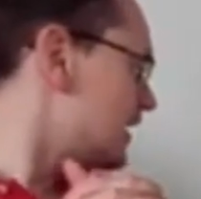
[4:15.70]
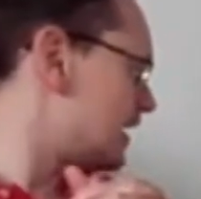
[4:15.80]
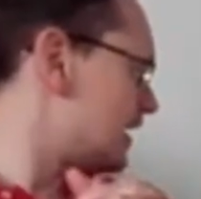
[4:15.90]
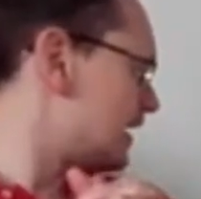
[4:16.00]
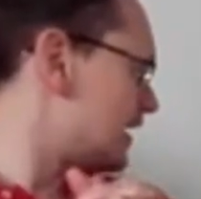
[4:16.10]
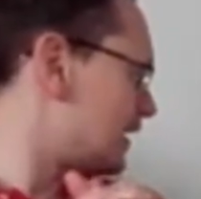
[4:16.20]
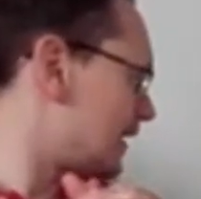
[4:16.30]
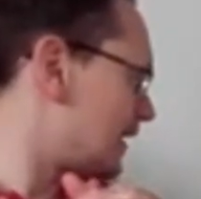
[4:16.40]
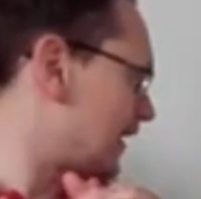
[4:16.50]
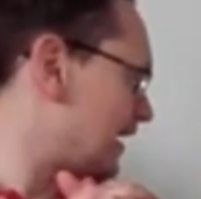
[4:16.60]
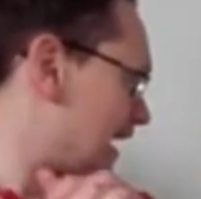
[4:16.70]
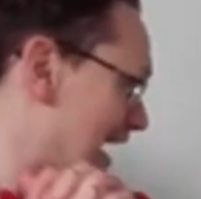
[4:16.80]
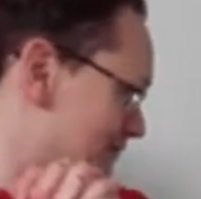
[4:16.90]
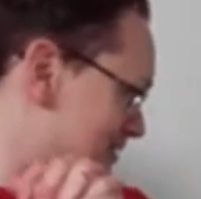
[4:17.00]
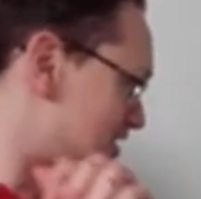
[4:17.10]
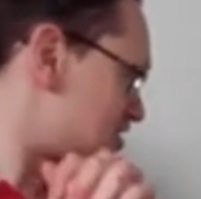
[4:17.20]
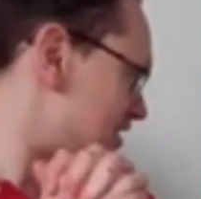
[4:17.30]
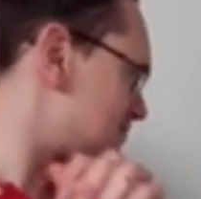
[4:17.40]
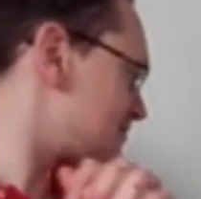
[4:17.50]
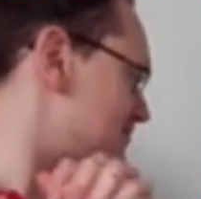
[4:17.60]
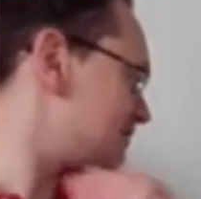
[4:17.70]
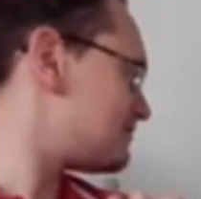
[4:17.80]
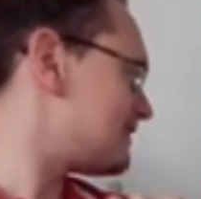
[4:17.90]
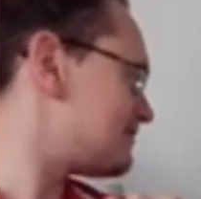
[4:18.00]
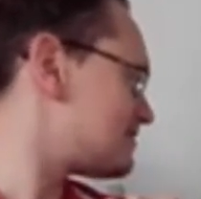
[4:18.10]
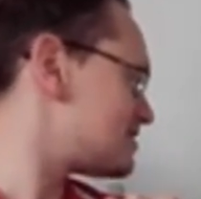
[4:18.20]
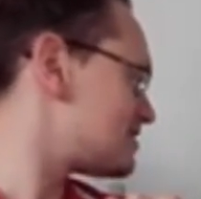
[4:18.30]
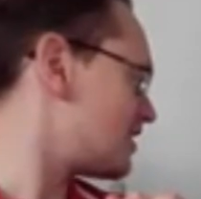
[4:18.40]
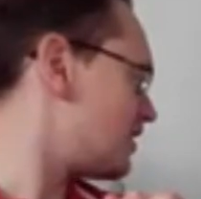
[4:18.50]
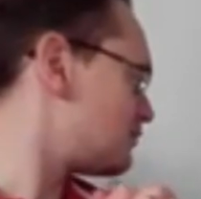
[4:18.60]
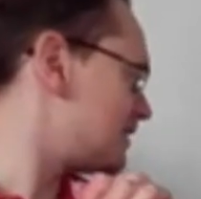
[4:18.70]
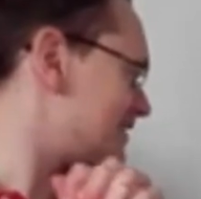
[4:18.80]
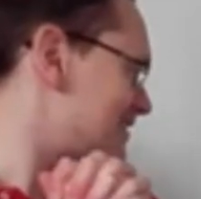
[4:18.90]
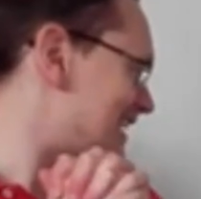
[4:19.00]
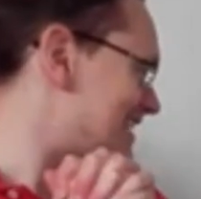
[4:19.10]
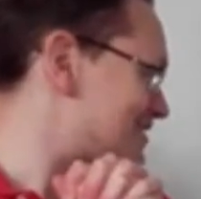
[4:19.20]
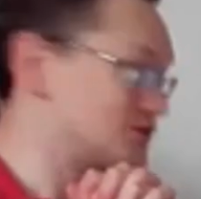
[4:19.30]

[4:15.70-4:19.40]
And position number 15 to start off with is